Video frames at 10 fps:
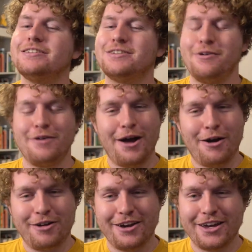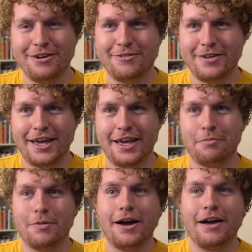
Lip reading: So I'll cut it off here. But